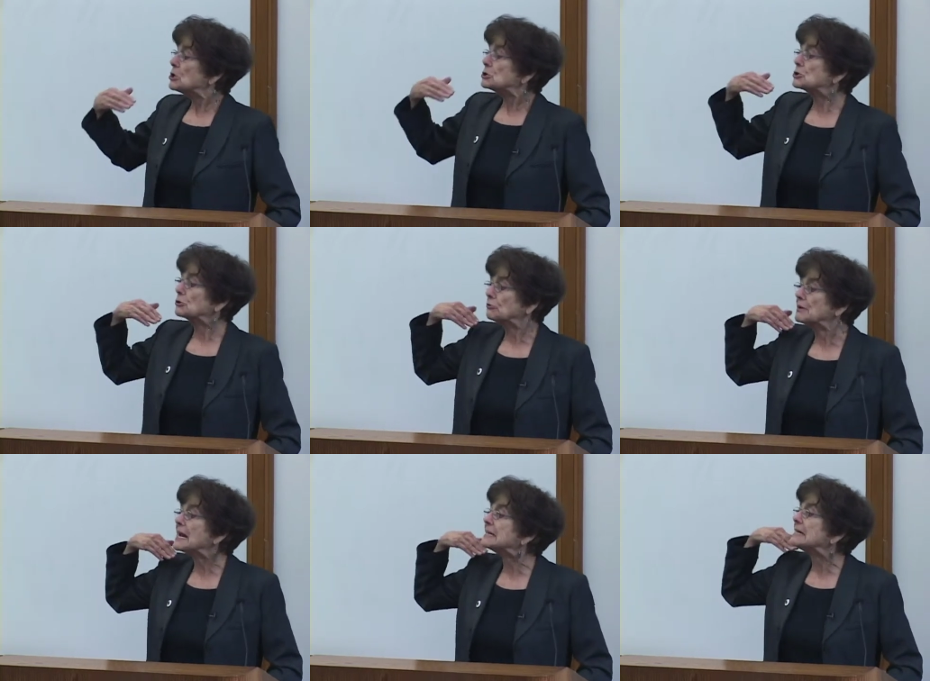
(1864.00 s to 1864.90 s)
to
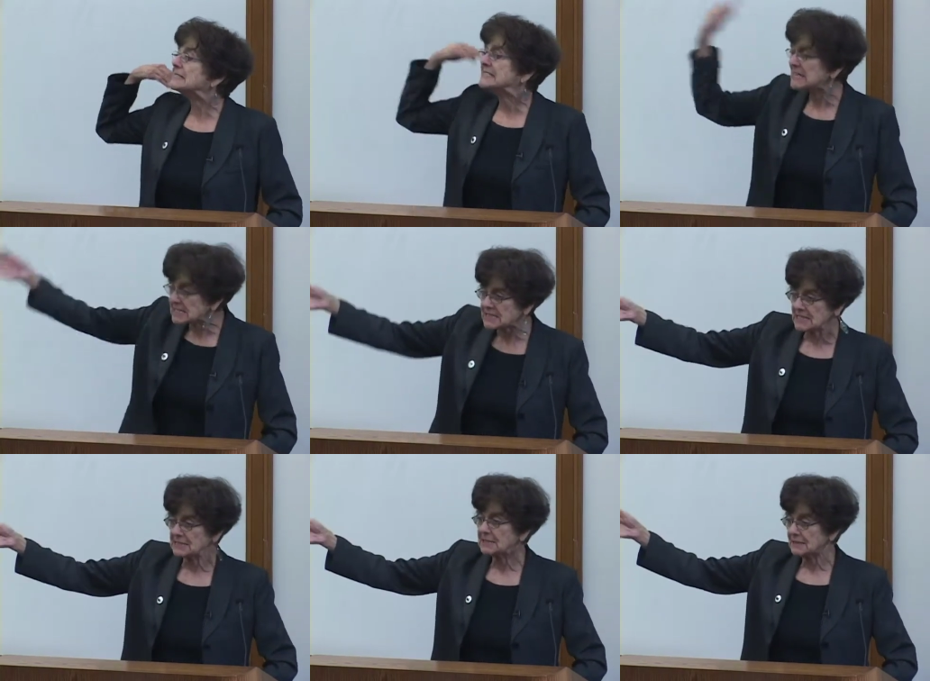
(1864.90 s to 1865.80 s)
create a
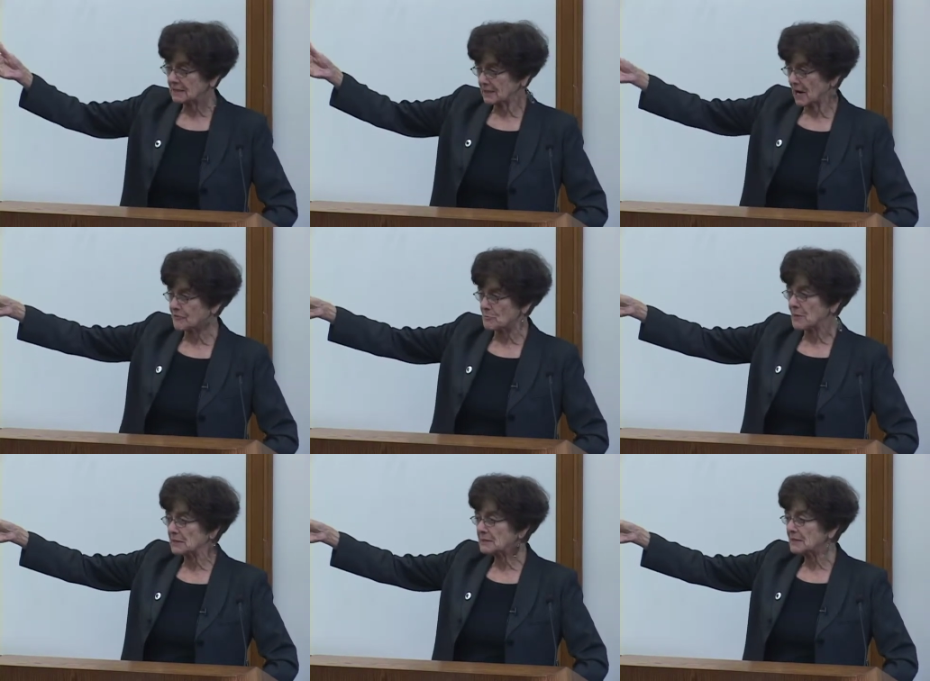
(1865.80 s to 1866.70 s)
distant
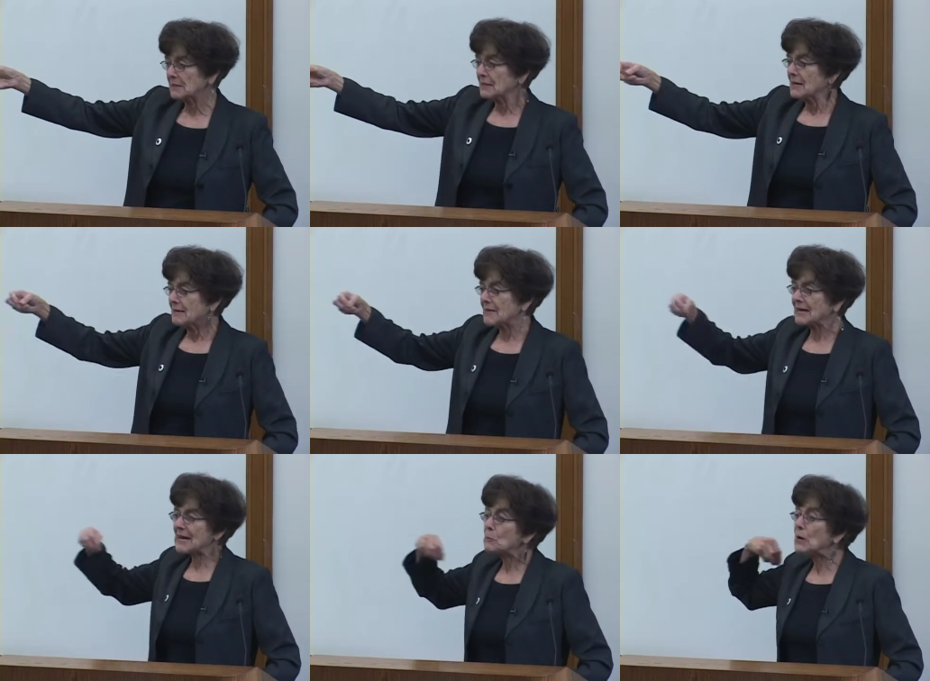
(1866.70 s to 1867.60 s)
government
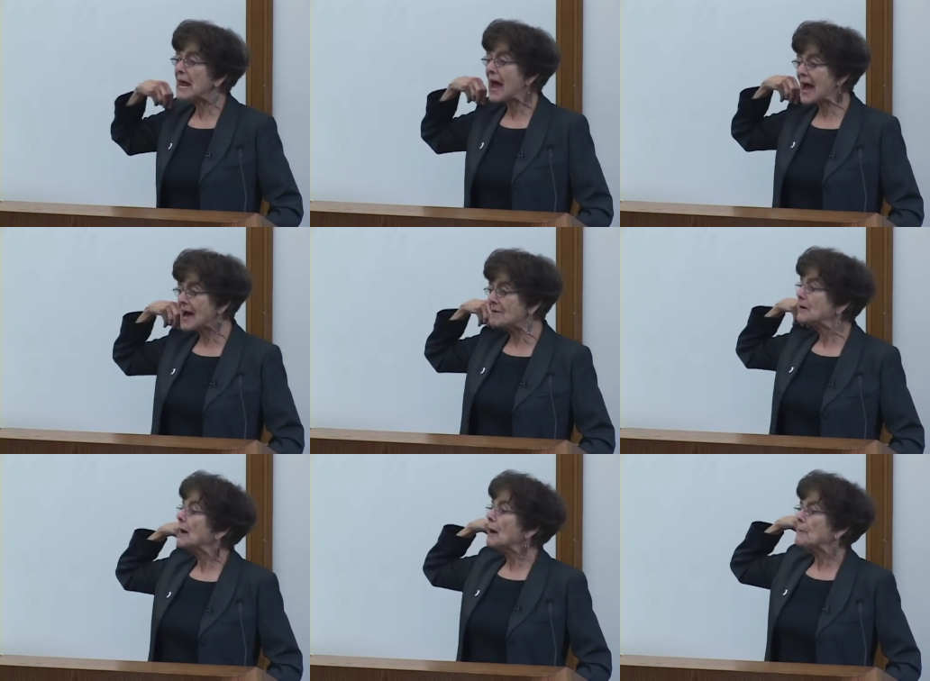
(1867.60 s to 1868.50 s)
that would have
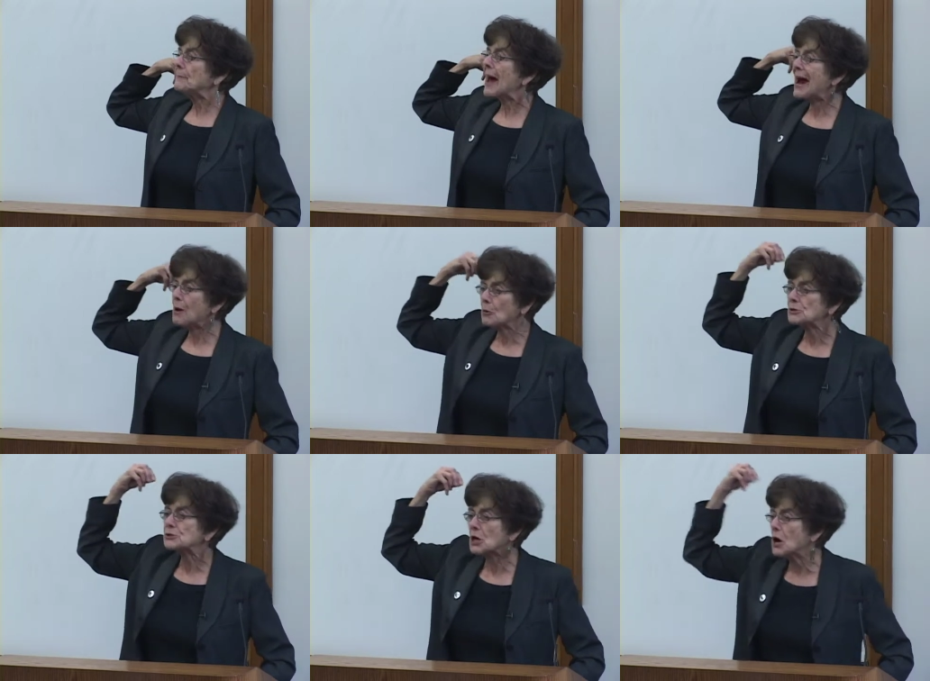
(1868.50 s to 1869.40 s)

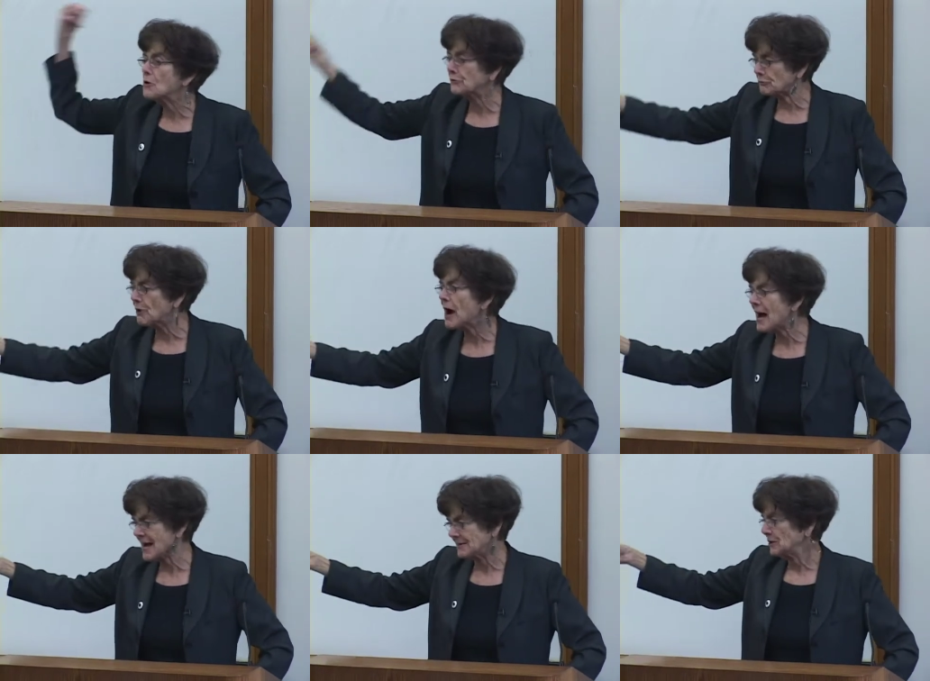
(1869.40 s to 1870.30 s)
powers to
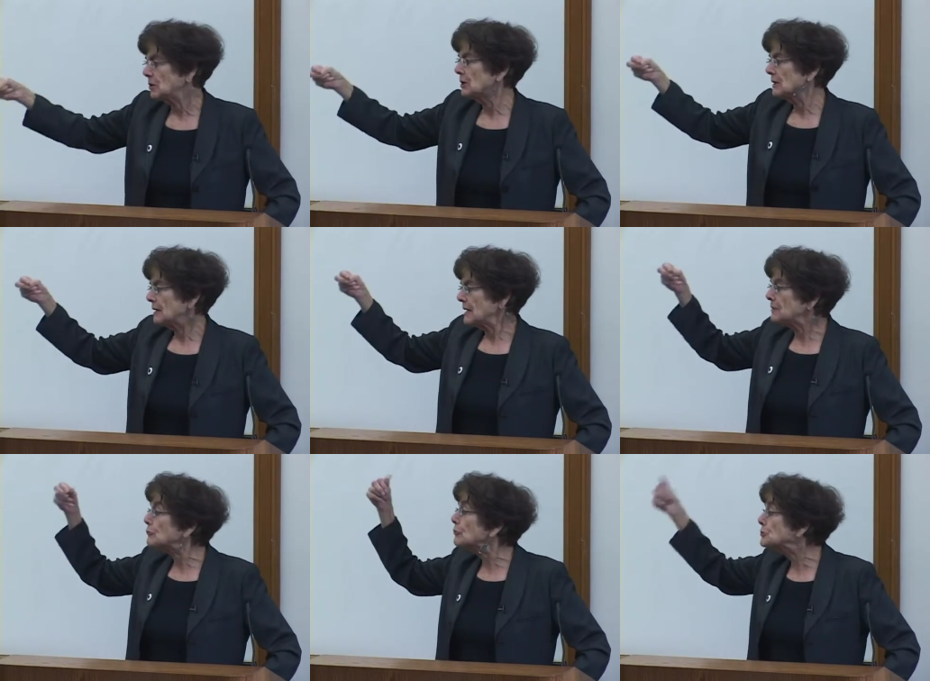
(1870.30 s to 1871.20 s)
override in
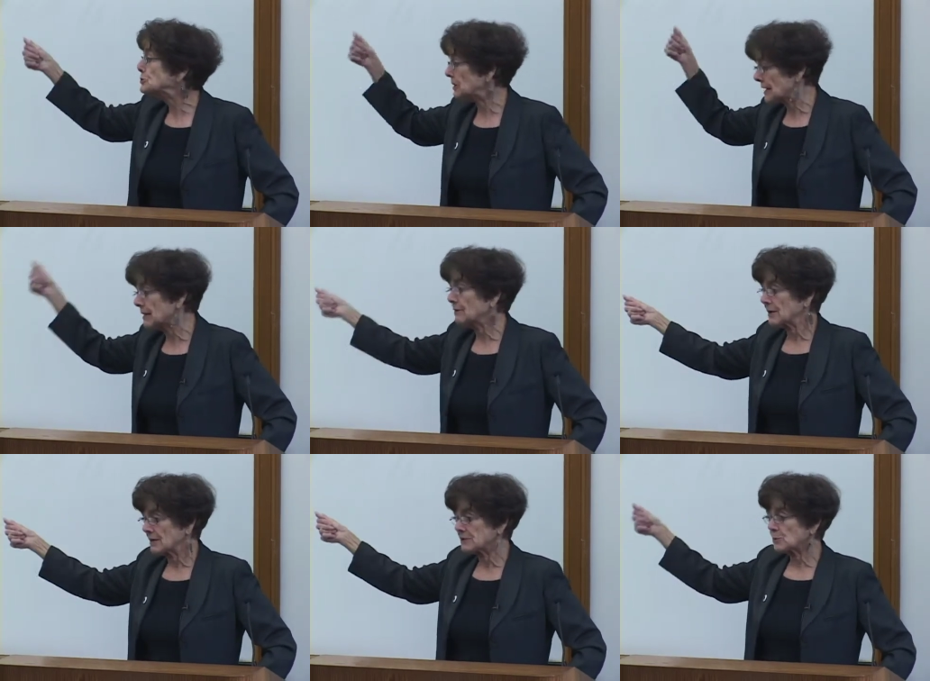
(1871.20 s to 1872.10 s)
crucial
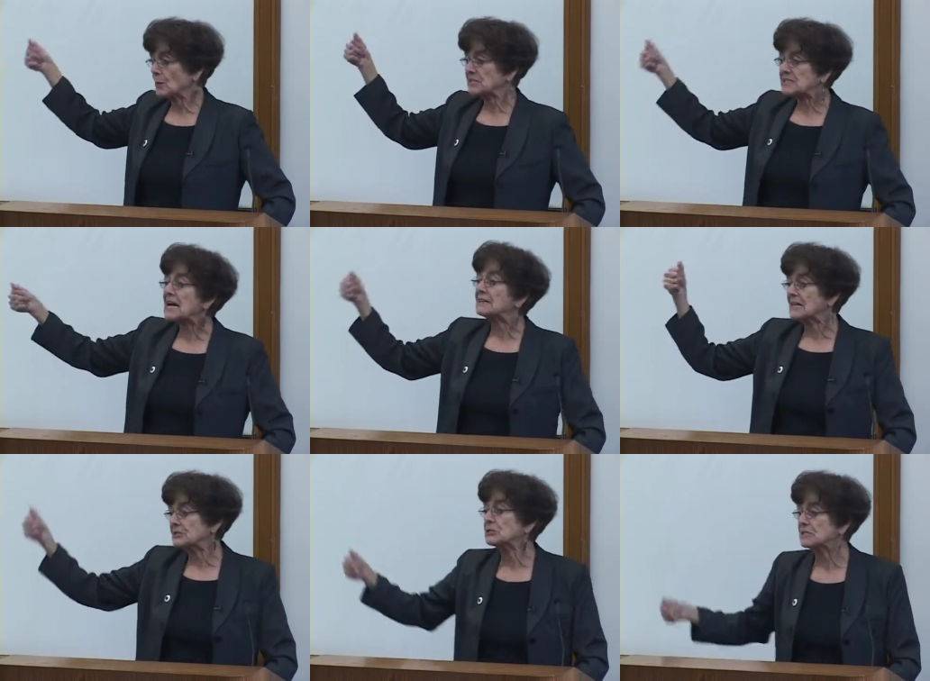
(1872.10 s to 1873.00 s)
areas what state
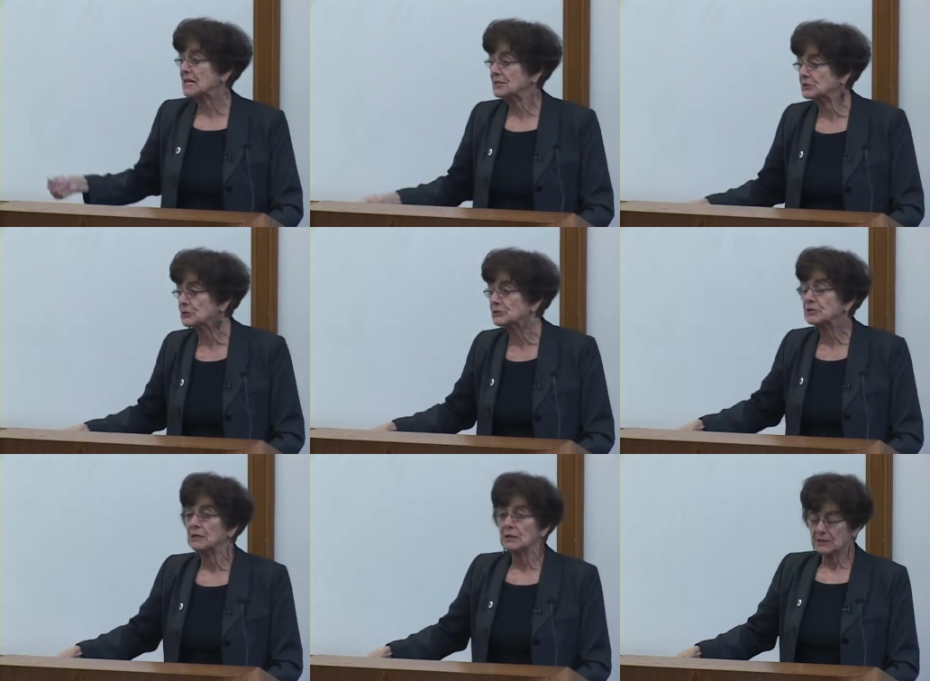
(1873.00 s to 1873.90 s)
legislatures
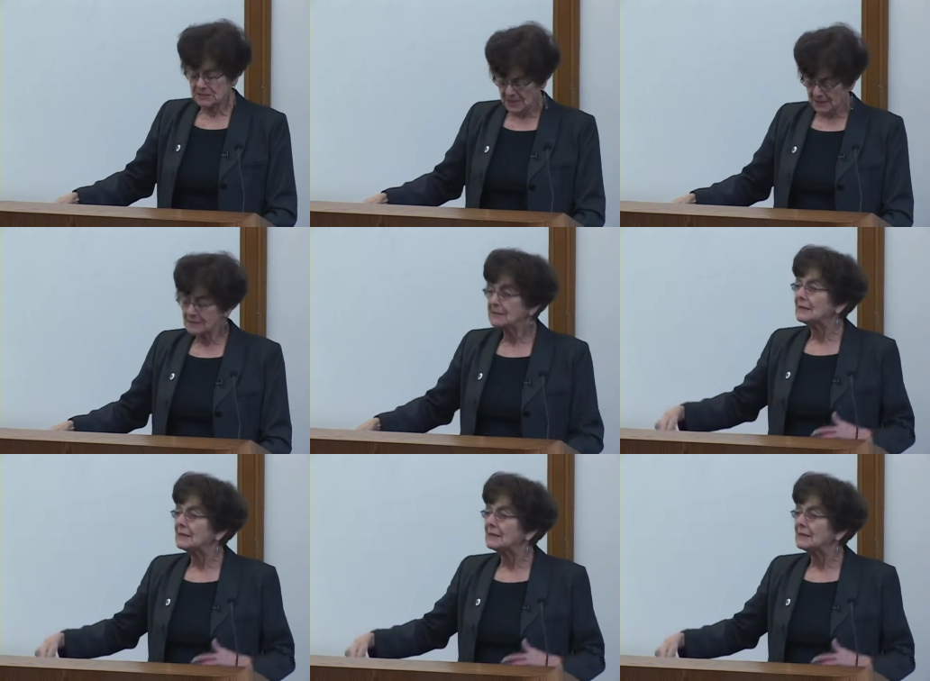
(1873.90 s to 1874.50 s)
did